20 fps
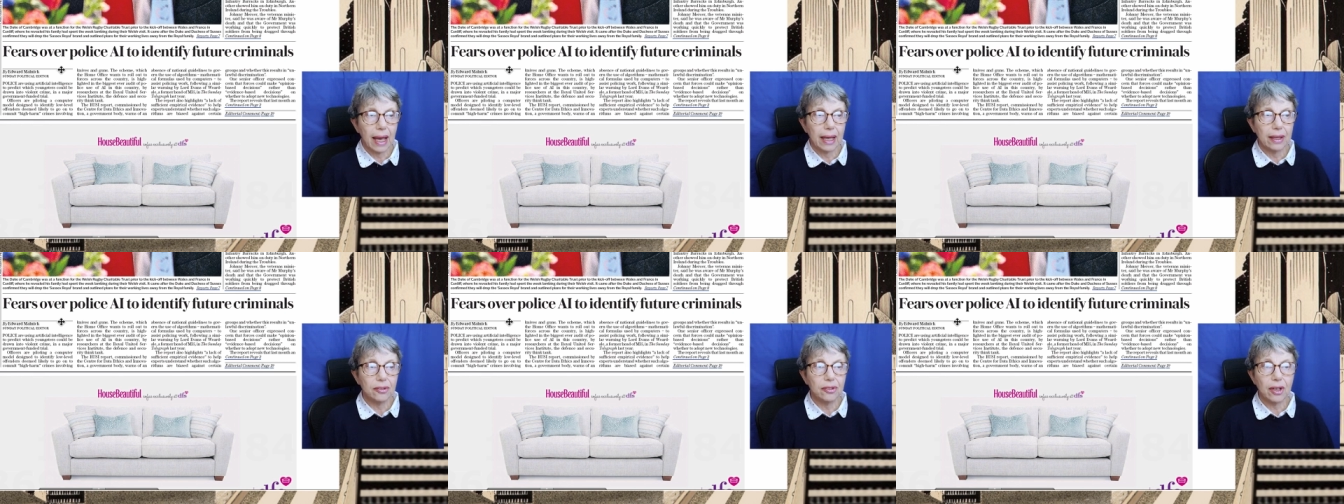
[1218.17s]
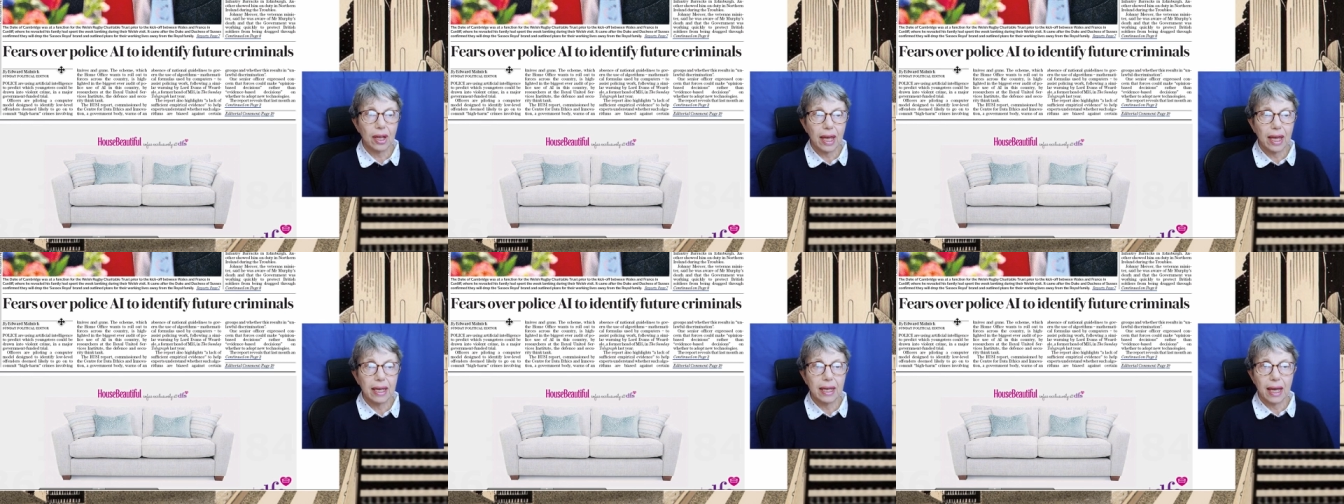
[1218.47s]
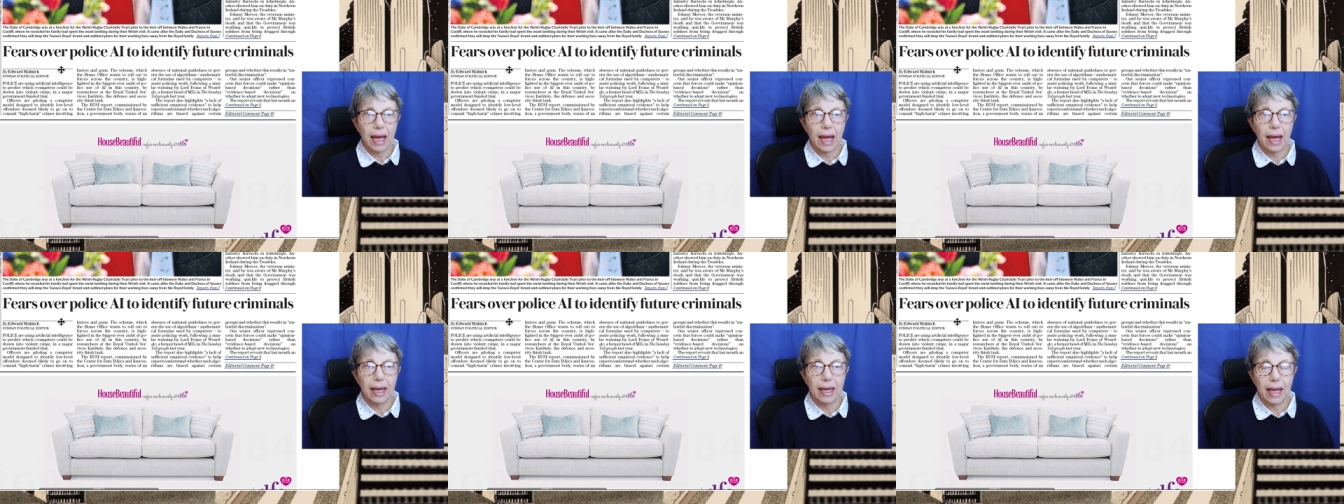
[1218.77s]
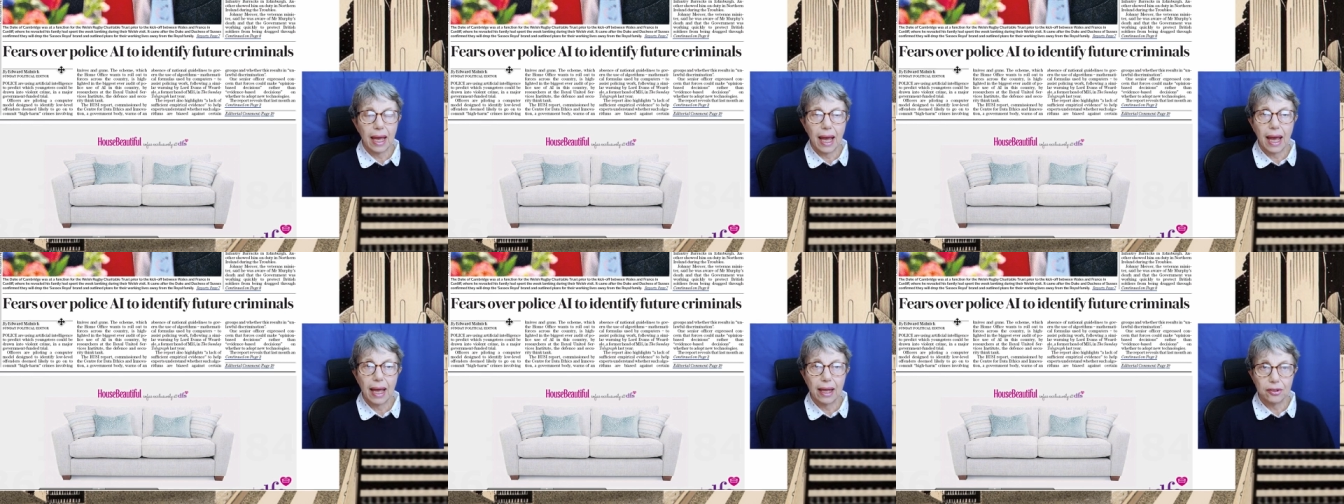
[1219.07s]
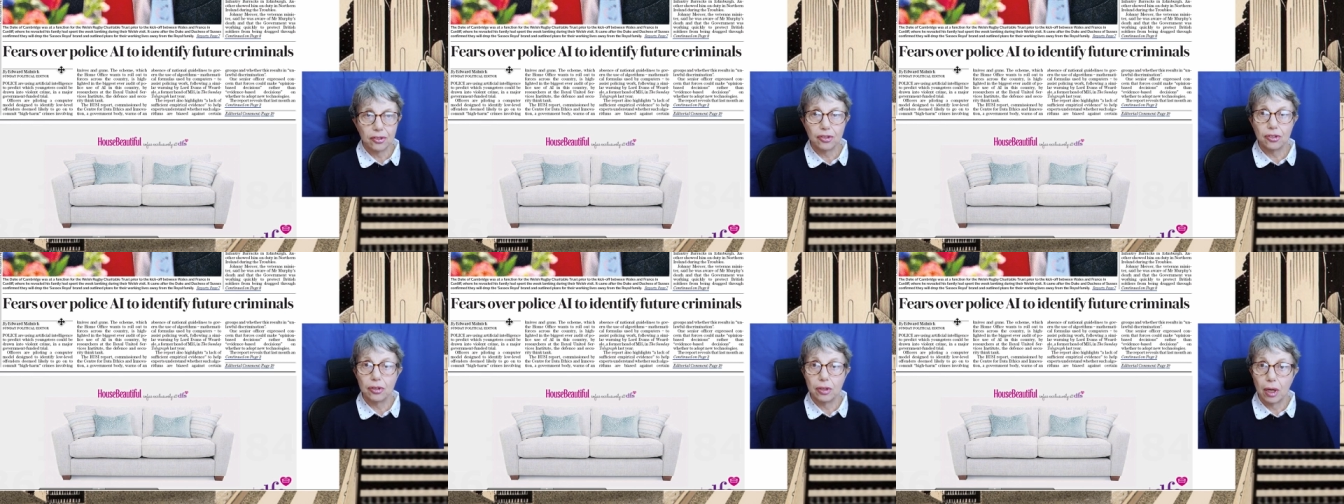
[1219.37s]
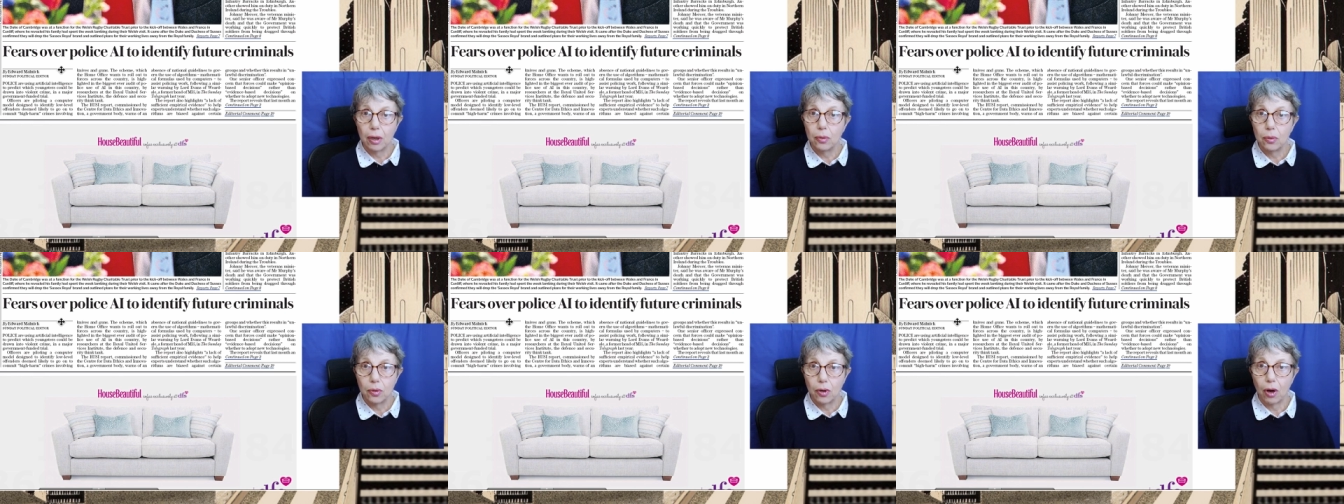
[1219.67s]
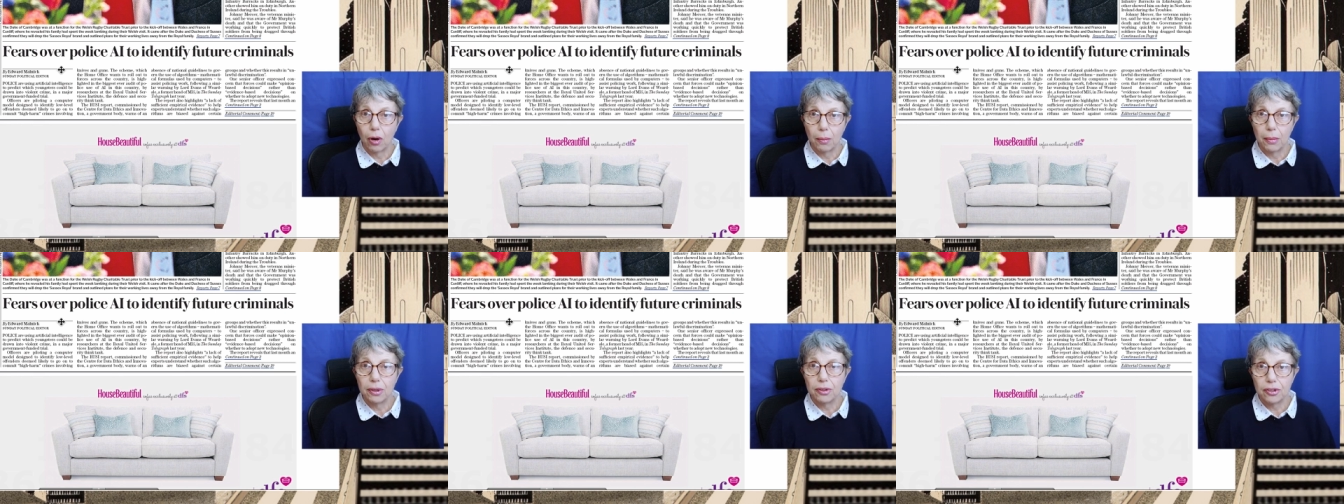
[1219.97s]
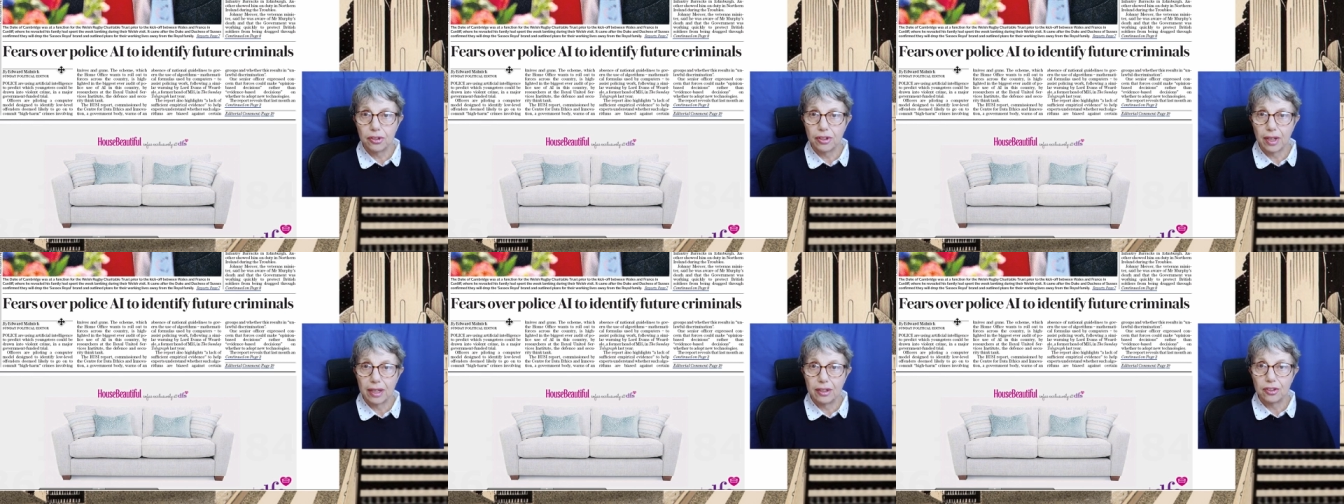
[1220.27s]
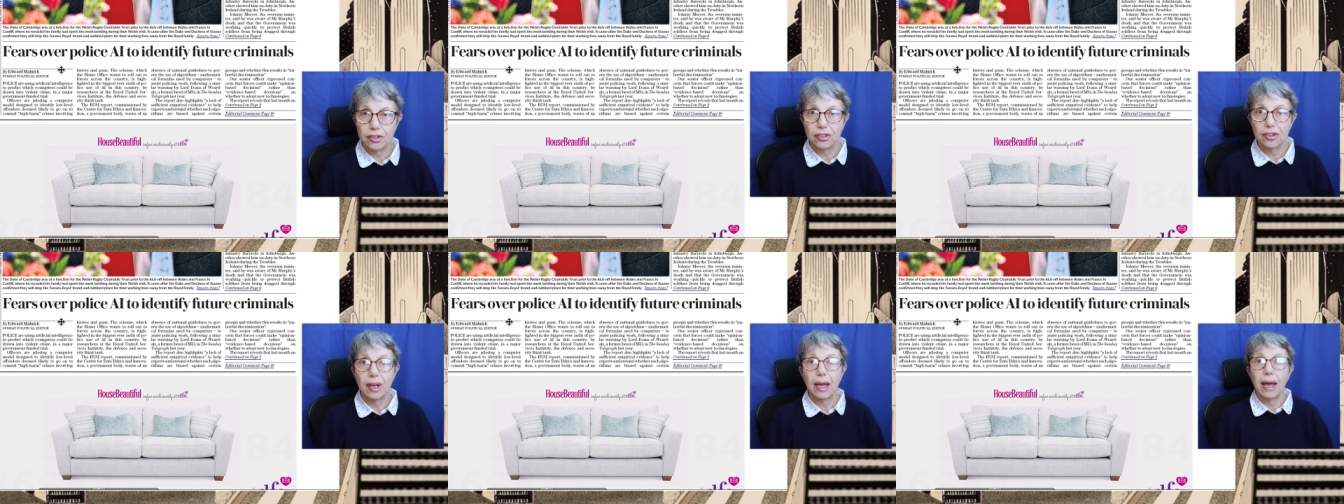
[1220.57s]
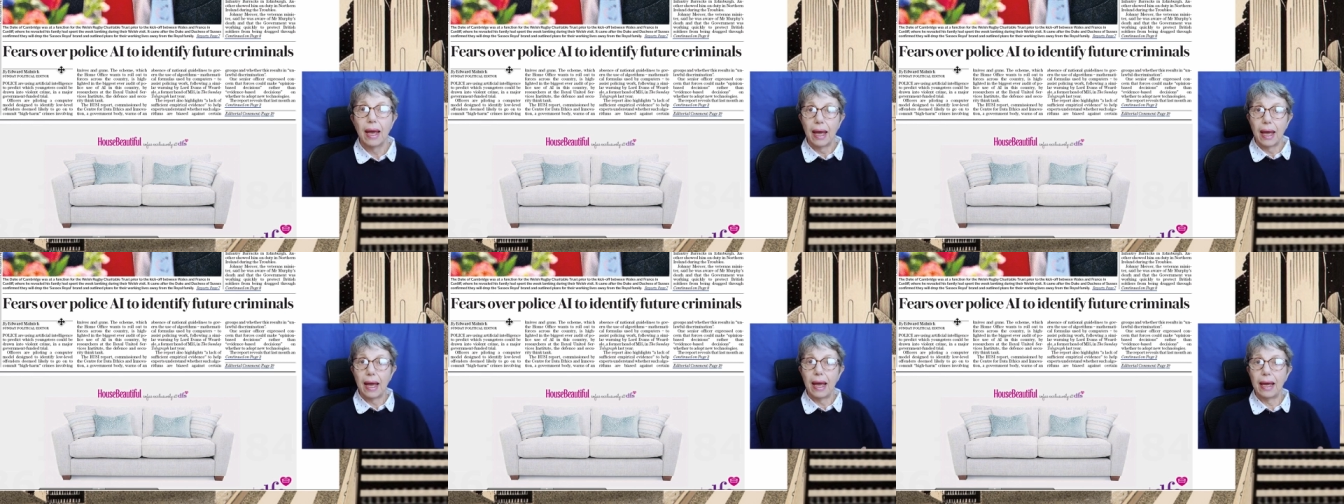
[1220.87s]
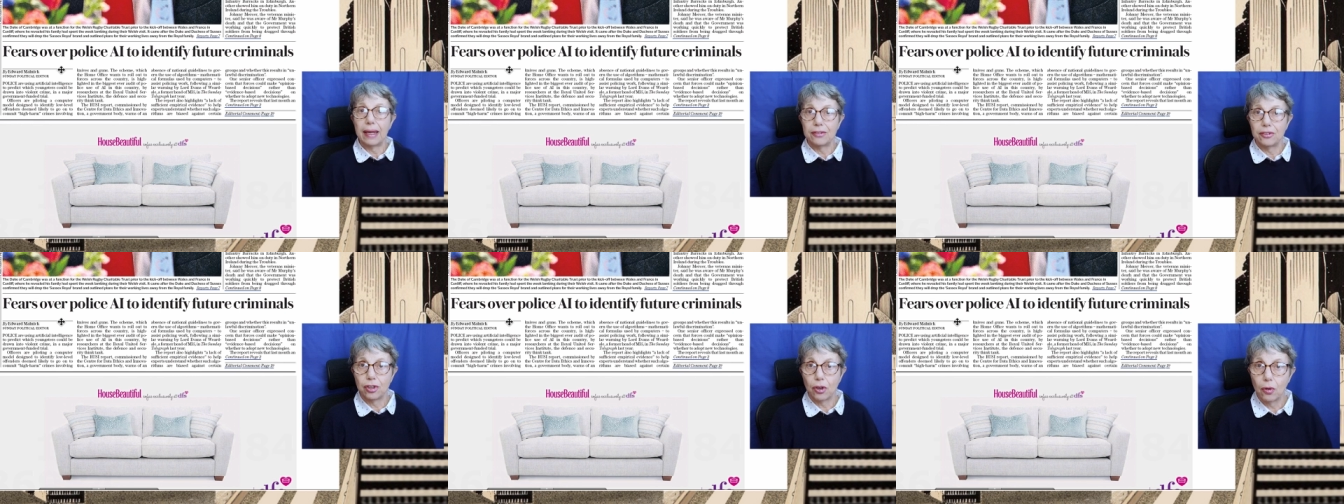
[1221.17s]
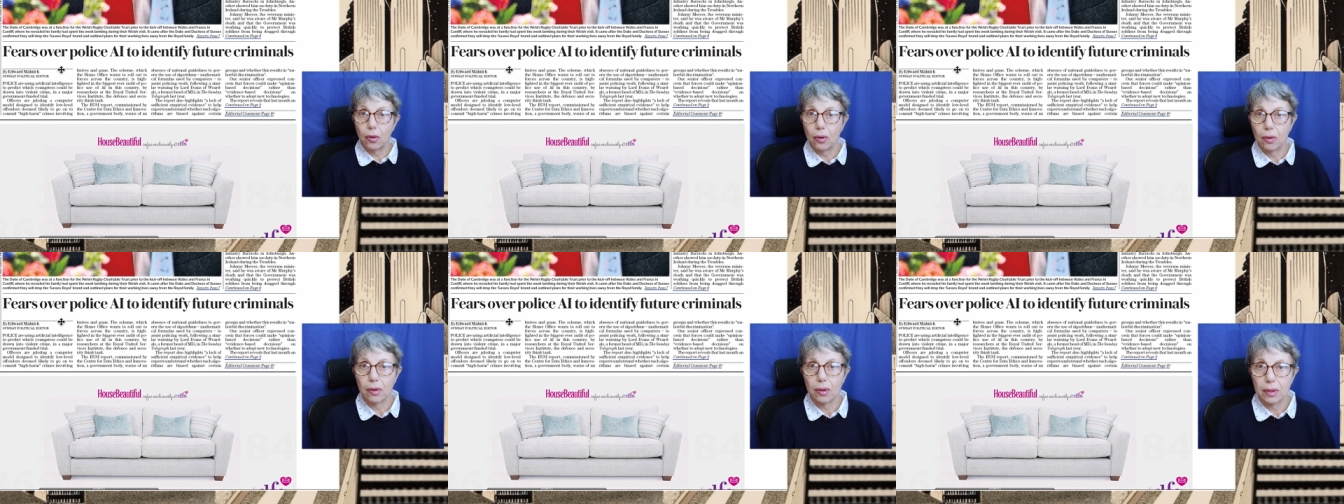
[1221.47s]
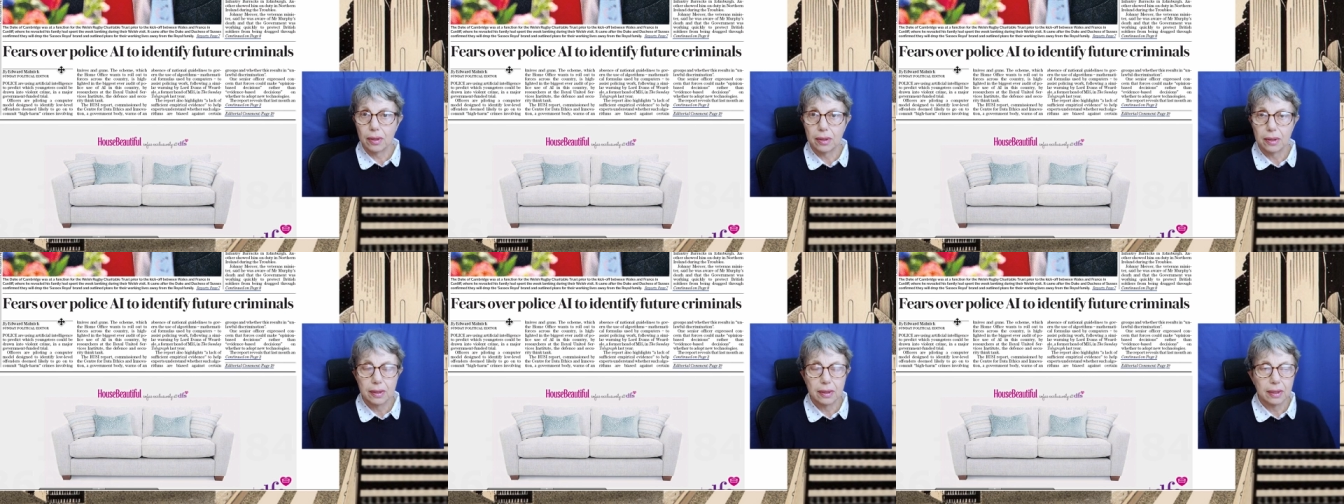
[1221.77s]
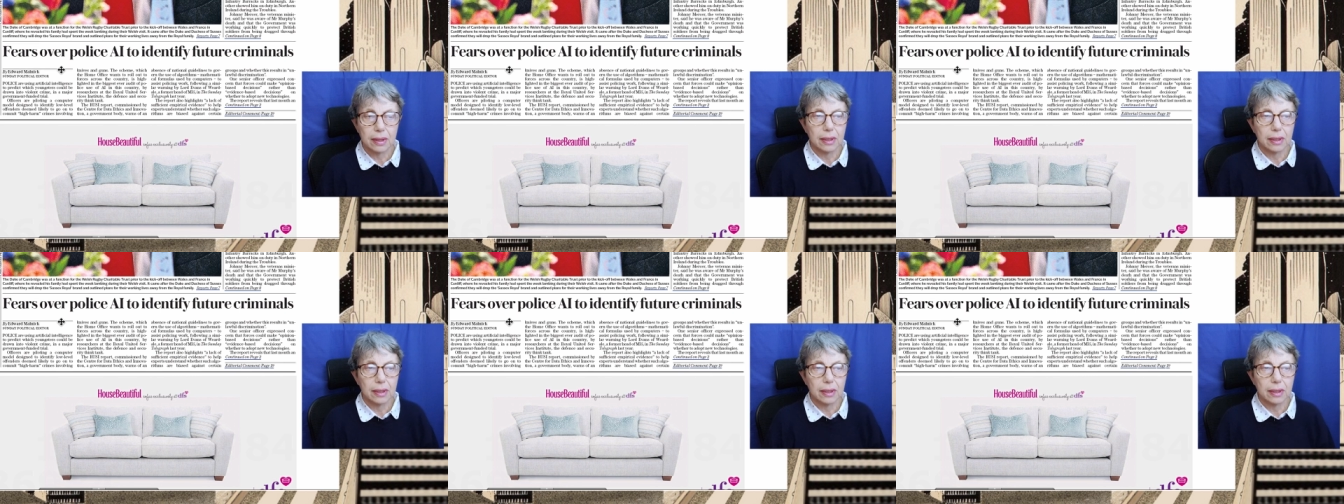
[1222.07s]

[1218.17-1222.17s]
and AI has no common sense at all.